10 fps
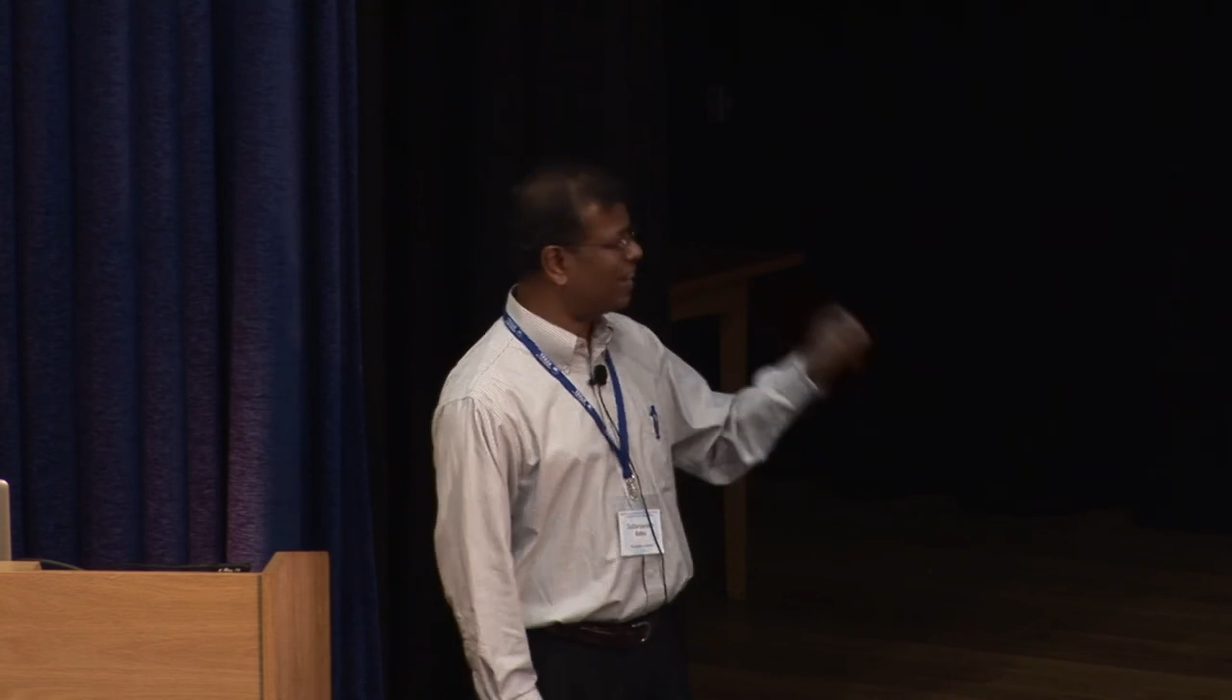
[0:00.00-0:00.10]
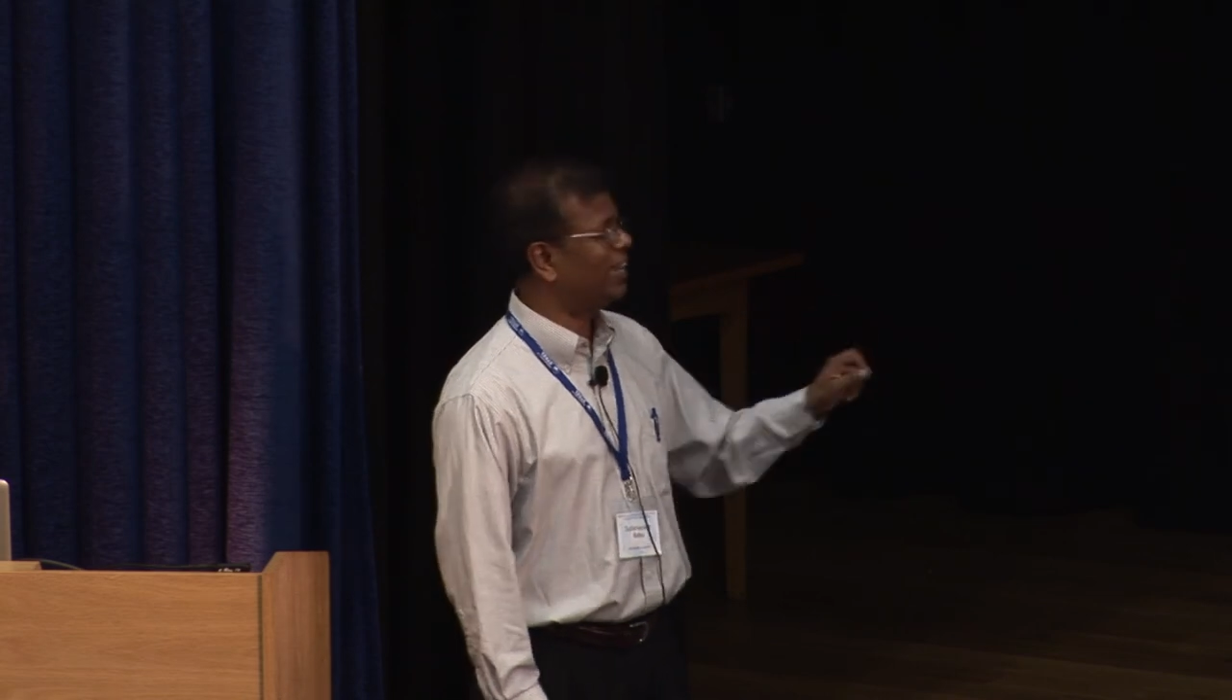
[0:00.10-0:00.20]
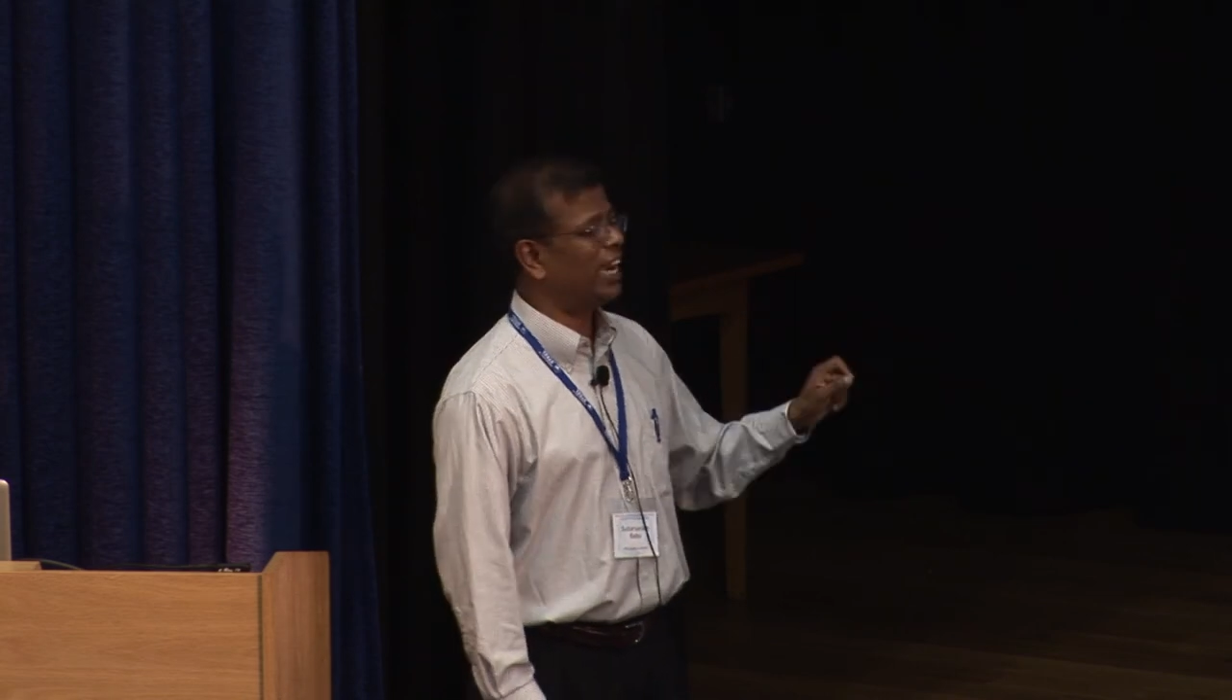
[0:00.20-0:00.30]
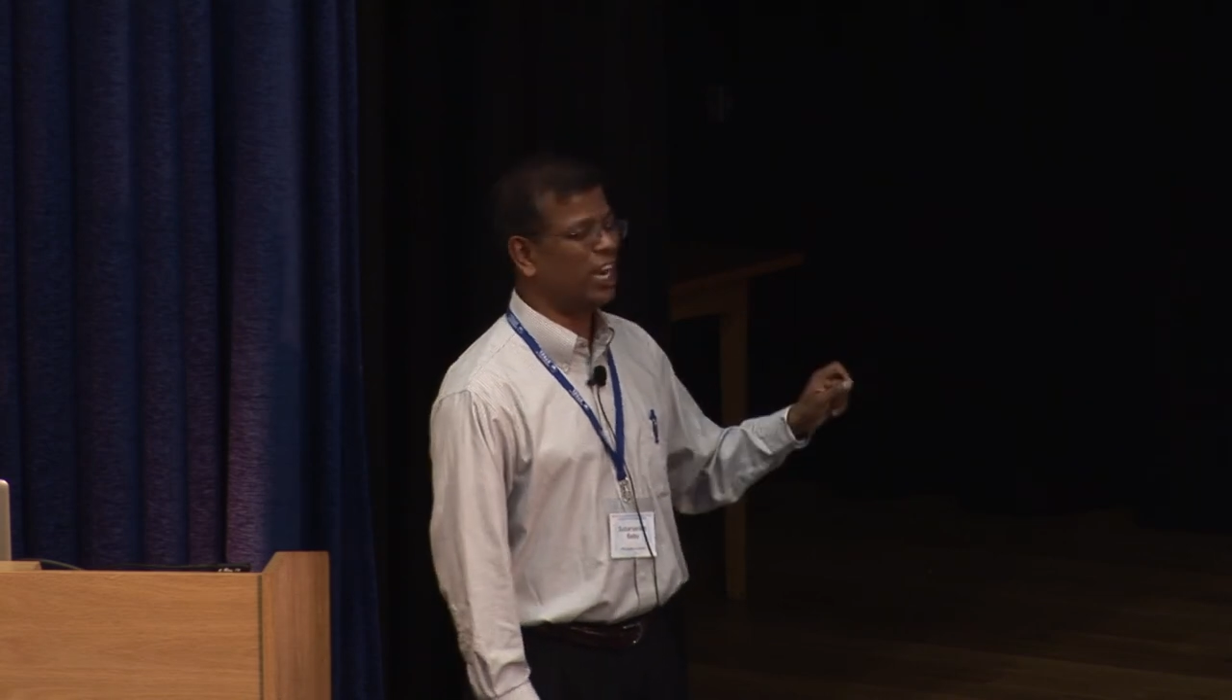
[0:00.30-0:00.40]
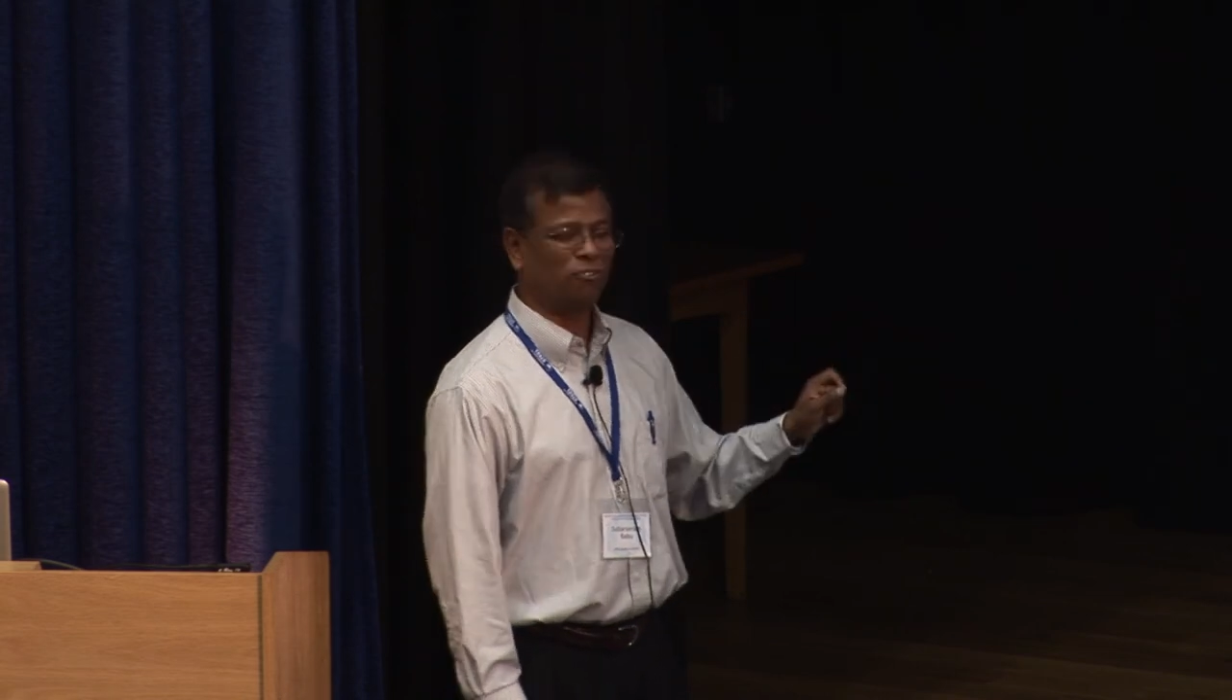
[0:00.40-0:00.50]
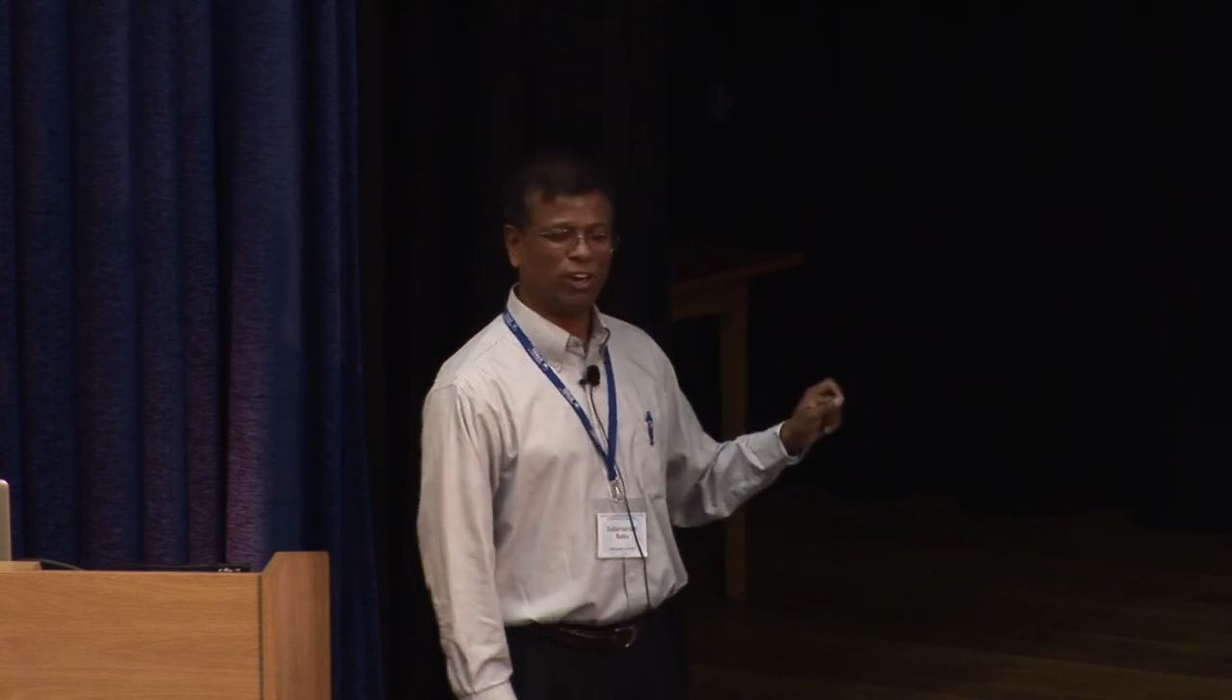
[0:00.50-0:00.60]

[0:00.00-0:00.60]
at the heat